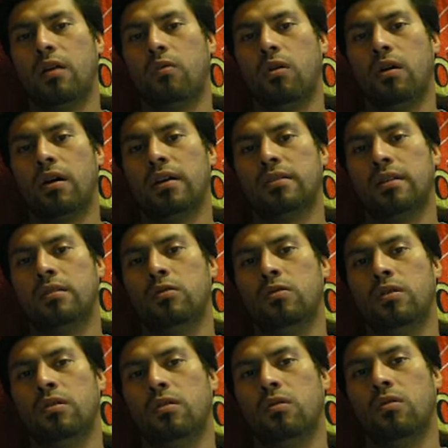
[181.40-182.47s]
Monday Night Raw, because they
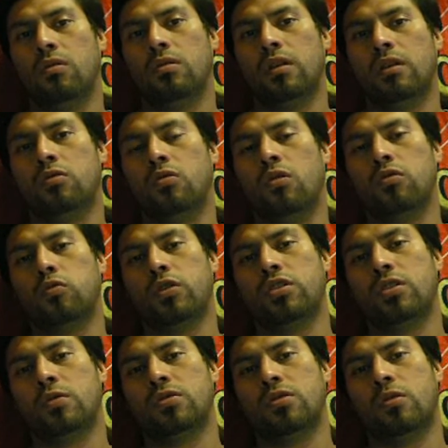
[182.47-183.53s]
do all
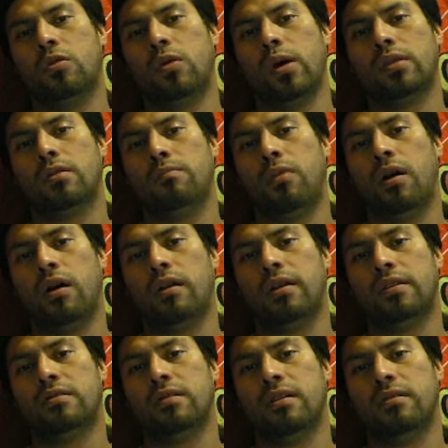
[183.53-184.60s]
3 shows in a row at the
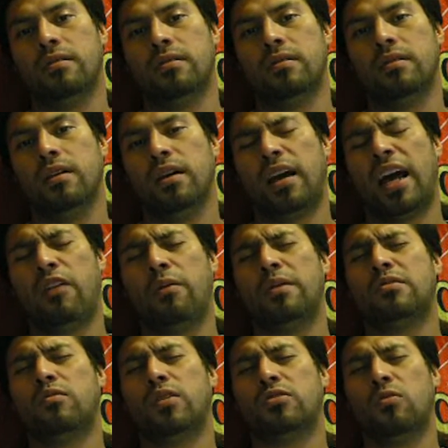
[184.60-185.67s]
Barclays Center.
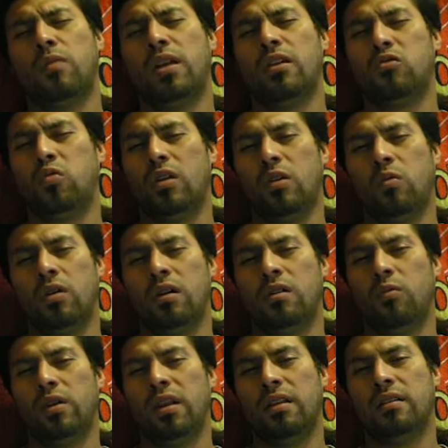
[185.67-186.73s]
Kind of reminds me of WrestleMania
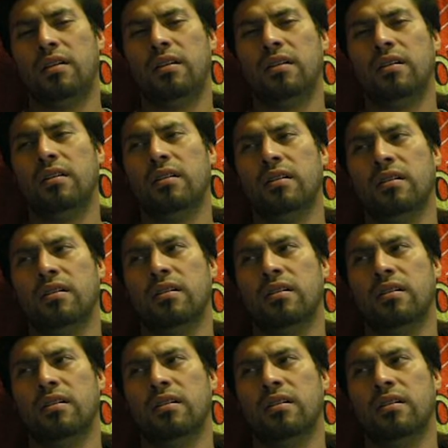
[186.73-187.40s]
21 when they did